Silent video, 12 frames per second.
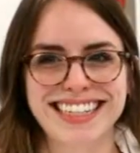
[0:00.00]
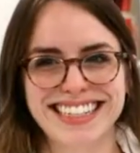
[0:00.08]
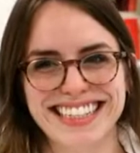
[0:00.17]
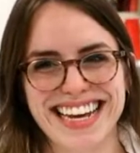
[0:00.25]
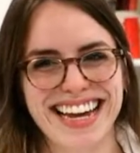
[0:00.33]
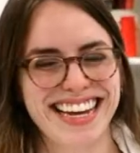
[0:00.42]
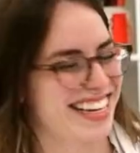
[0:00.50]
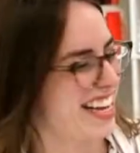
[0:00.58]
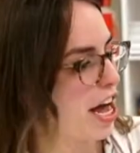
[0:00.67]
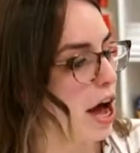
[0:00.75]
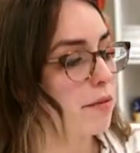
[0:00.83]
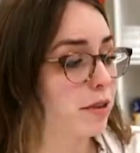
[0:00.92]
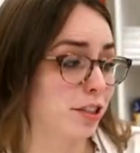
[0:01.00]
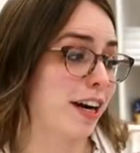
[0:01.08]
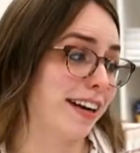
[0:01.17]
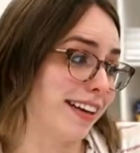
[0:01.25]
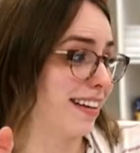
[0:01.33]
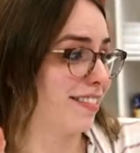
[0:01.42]
Yeah, I'm gonna try
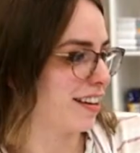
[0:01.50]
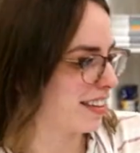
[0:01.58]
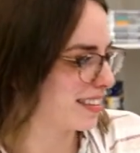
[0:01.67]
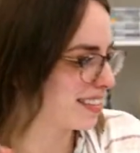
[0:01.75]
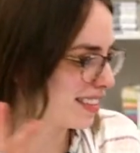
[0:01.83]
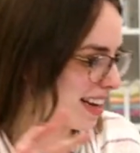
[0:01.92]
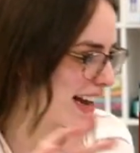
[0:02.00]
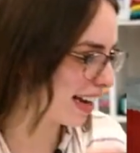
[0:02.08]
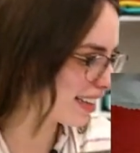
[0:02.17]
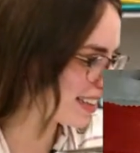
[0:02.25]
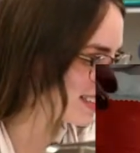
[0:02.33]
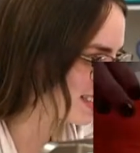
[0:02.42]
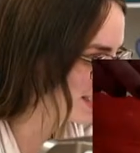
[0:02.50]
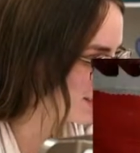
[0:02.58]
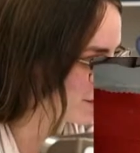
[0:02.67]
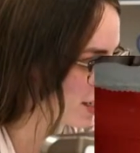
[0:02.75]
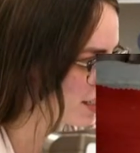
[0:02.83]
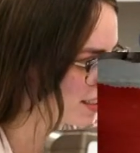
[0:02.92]
to get it running this tacking stitch
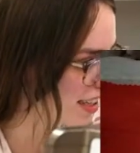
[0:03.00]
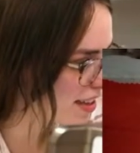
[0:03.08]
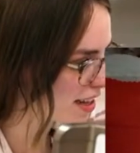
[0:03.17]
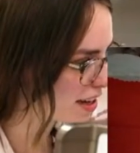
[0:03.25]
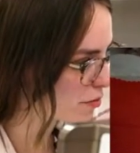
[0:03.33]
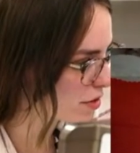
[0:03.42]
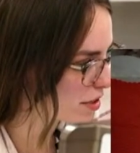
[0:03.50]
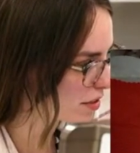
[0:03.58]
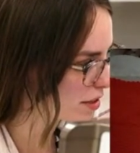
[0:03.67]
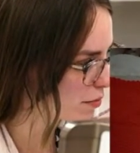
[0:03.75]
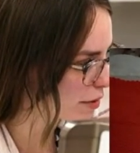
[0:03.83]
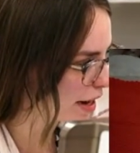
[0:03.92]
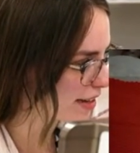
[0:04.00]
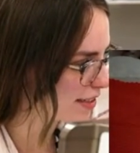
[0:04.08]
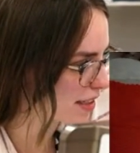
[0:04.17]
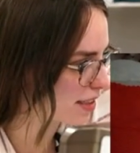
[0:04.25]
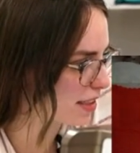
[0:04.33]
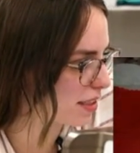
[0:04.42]
first and then we'll do some
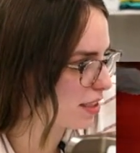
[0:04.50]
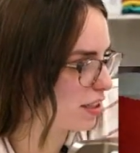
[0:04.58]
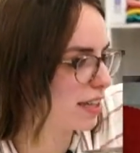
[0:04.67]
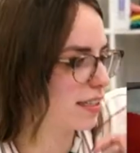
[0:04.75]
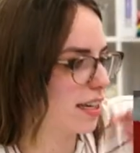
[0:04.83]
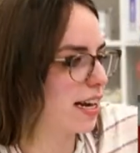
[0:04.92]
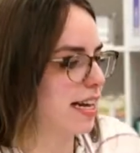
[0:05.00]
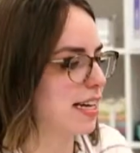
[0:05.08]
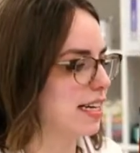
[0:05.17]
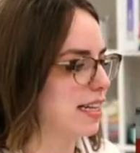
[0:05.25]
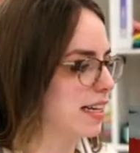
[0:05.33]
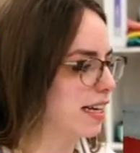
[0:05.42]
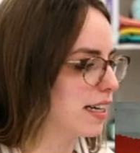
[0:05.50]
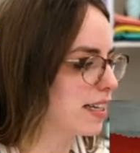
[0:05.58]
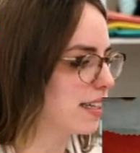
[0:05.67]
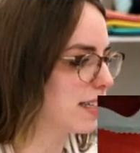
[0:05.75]
prizes since you guys are hanging in there.